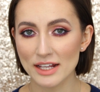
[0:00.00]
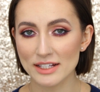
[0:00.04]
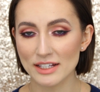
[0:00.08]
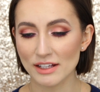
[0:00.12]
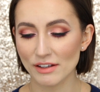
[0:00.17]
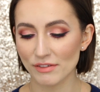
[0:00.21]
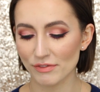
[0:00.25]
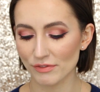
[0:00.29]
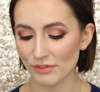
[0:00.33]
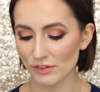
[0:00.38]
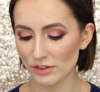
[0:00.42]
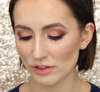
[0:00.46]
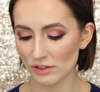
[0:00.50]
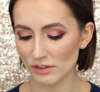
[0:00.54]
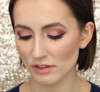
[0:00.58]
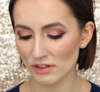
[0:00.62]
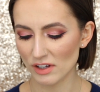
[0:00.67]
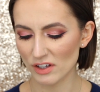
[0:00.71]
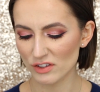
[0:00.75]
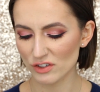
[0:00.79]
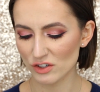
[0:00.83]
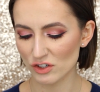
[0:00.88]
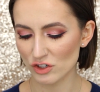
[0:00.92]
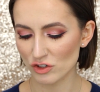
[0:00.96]
as I feel
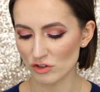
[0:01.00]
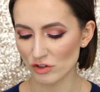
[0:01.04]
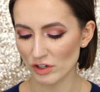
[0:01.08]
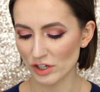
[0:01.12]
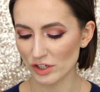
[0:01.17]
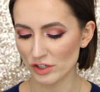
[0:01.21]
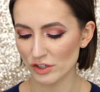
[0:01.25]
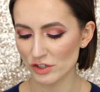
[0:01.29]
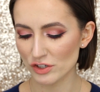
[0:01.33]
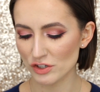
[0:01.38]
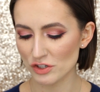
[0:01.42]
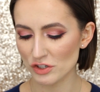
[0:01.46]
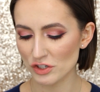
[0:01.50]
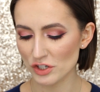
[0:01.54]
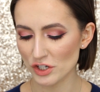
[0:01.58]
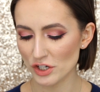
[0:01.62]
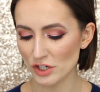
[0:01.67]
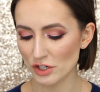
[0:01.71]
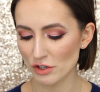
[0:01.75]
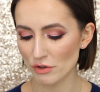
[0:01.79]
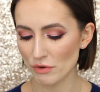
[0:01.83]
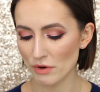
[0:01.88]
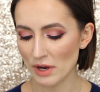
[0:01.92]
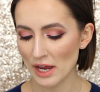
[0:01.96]
other straighteners
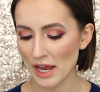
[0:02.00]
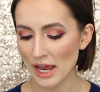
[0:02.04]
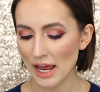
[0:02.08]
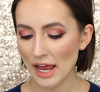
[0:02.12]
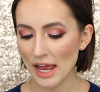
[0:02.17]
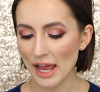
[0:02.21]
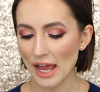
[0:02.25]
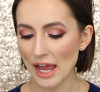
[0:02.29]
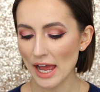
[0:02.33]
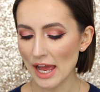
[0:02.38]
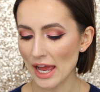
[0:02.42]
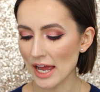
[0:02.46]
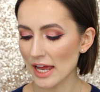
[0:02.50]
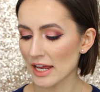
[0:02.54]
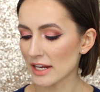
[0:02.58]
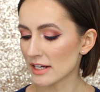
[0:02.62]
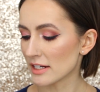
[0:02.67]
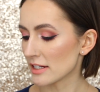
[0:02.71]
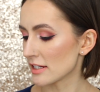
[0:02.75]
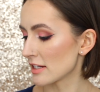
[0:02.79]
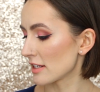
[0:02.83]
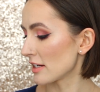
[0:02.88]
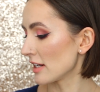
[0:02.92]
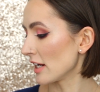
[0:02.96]
do,
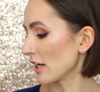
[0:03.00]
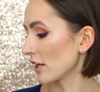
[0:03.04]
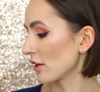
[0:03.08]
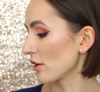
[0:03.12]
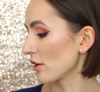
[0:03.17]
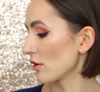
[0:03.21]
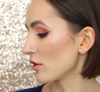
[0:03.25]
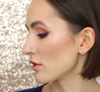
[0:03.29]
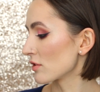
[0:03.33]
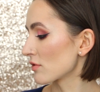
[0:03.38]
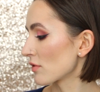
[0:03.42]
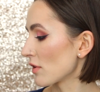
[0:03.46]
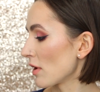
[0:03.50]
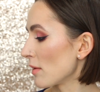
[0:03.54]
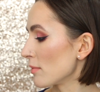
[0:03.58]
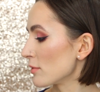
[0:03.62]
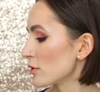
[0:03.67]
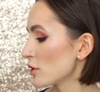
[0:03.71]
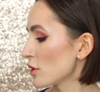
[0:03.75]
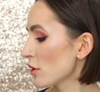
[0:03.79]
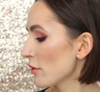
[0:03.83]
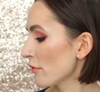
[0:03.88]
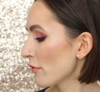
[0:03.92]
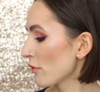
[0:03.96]
and it goes from
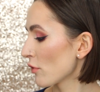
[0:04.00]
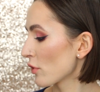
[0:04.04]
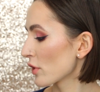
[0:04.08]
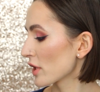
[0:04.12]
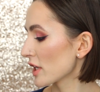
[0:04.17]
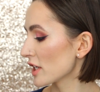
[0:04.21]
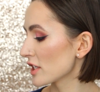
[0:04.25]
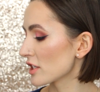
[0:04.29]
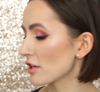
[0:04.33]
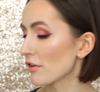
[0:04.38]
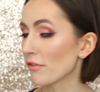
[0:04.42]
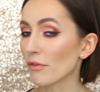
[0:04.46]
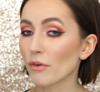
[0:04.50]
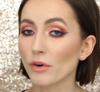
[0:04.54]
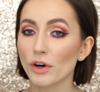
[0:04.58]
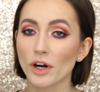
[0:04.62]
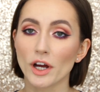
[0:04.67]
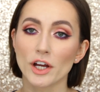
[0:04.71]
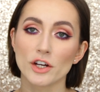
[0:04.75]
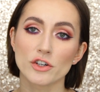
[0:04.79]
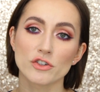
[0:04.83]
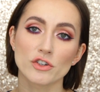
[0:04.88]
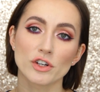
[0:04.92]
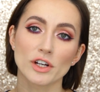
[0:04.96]
240 to
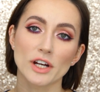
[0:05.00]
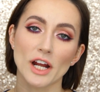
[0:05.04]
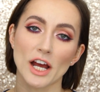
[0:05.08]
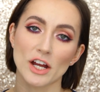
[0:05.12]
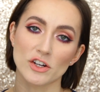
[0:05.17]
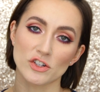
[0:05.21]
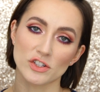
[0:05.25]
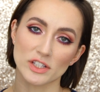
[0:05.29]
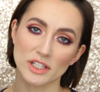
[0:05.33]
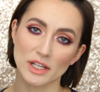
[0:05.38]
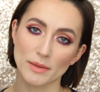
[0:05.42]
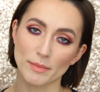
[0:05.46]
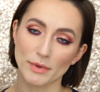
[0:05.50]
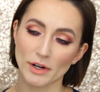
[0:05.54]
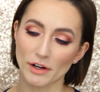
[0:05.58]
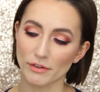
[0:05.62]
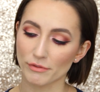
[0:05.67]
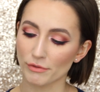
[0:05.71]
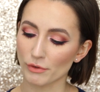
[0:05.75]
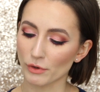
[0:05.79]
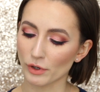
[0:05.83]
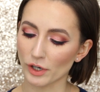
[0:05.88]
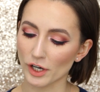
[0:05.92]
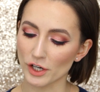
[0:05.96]
400. I just keep it on
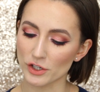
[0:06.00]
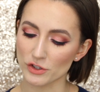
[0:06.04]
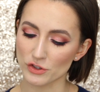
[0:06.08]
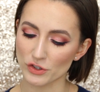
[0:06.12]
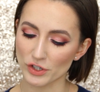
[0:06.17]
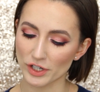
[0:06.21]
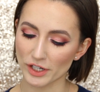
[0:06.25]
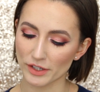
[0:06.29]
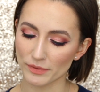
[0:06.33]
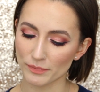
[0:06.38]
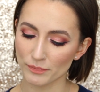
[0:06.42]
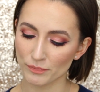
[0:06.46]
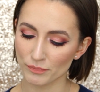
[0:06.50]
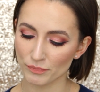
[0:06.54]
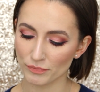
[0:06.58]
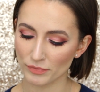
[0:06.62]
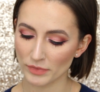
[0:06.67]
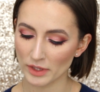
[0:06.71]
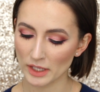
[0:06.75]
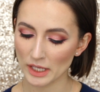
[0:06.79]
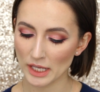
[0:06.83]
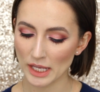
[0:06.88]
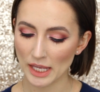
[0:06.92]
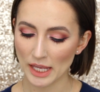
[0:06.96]
400.
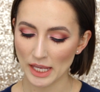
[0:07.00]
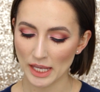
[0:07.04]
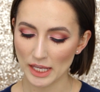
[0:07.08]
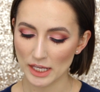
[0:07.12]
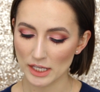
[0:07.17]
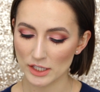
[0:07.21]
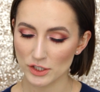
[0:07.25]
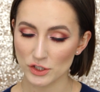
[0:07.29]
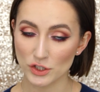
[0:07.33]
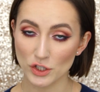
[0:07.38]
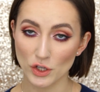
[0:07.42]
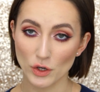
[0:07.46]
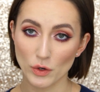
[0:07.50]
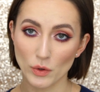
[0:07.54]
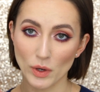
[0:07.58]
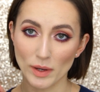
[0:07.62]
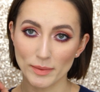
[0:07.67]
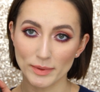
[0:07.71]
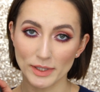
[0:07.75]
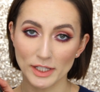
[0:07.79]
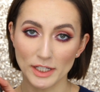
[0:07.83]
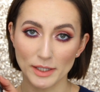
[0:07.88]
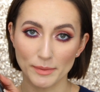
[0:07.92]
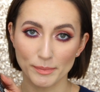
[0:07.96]
So
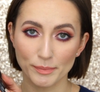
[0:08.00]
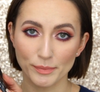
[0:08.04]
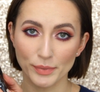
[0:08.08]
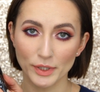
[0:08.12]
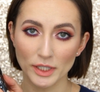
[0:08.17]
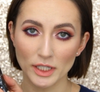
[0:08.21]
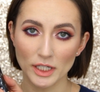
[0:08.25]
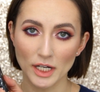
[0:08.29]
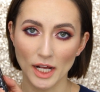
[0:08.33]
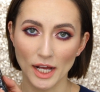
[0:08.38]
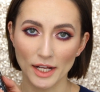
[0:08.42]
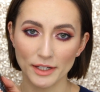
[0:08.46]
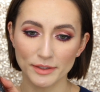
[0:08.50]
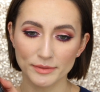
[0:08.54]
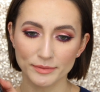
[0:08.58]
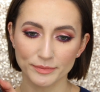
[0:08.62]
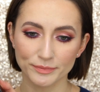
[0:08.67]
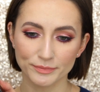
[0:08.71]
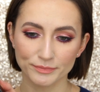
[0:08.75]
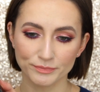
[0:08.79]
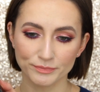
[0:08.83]
I'm gonna put it on.